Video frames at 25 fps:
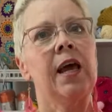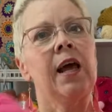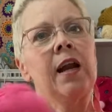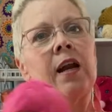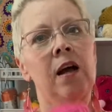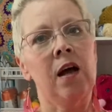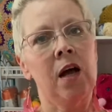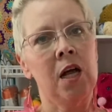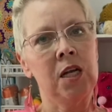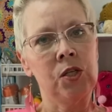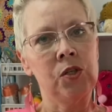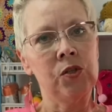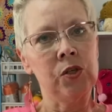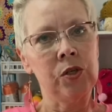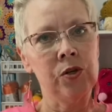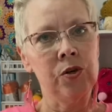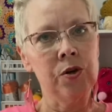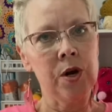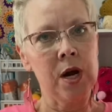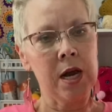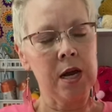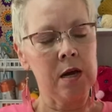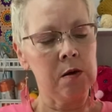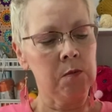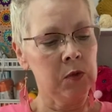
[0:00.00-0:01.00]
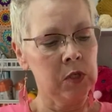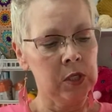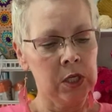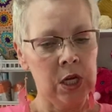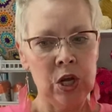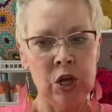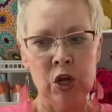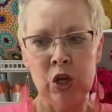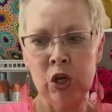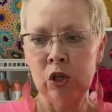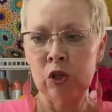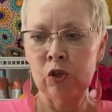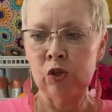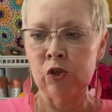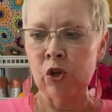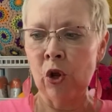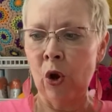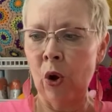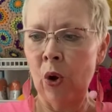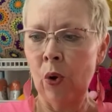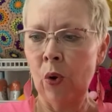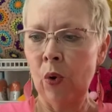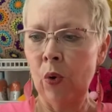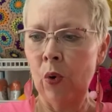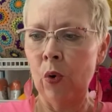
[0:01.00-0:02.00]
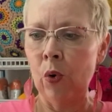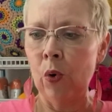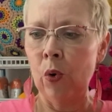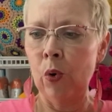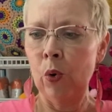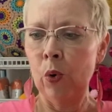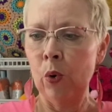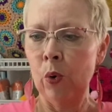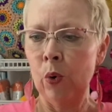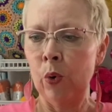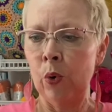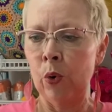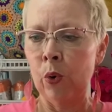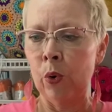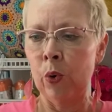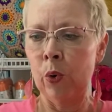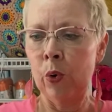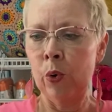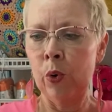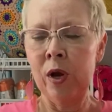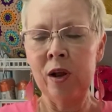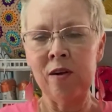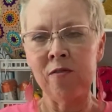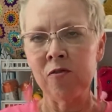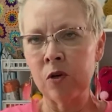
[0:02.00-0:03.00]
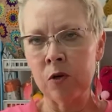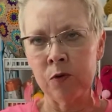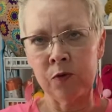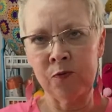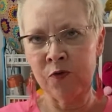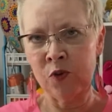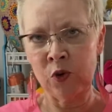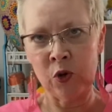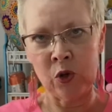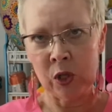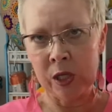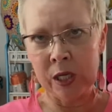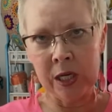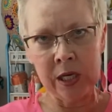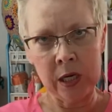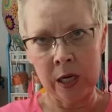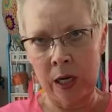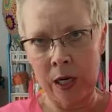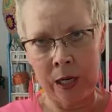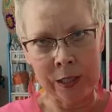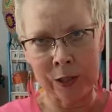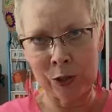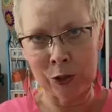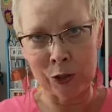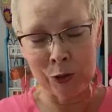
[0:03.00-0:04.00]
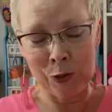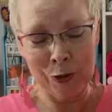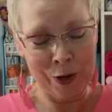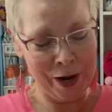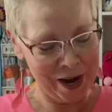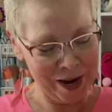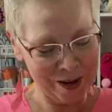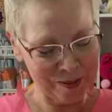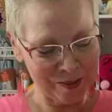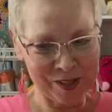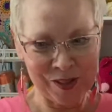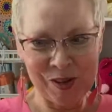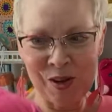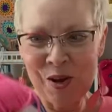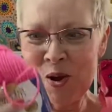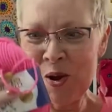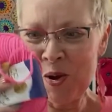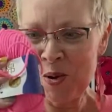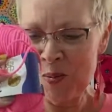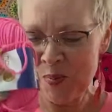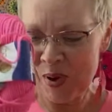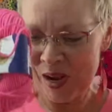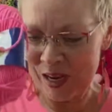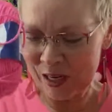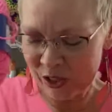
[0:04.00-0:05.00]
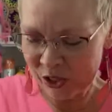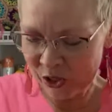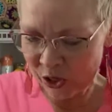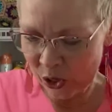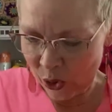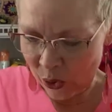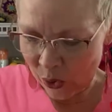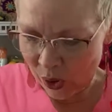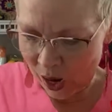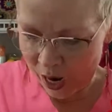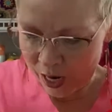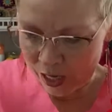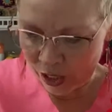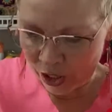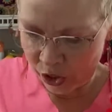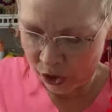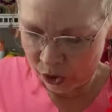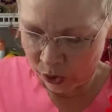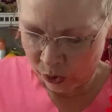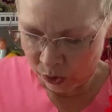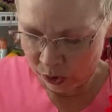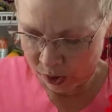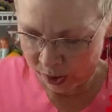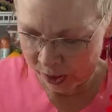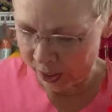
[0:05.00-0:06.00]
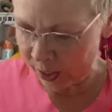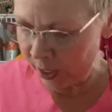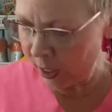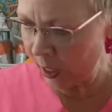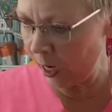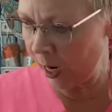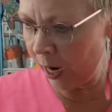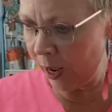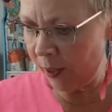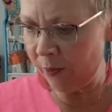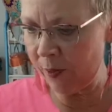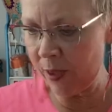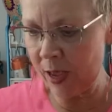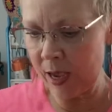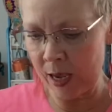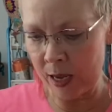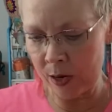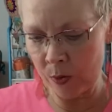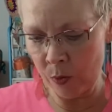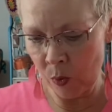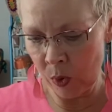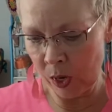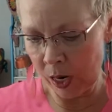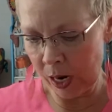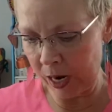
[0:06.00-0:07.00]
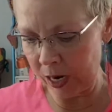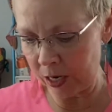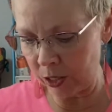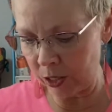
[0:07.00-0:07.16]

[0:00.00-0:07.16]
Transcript: and 100 grams. So never fully 100 grams. But so I use it, and then what I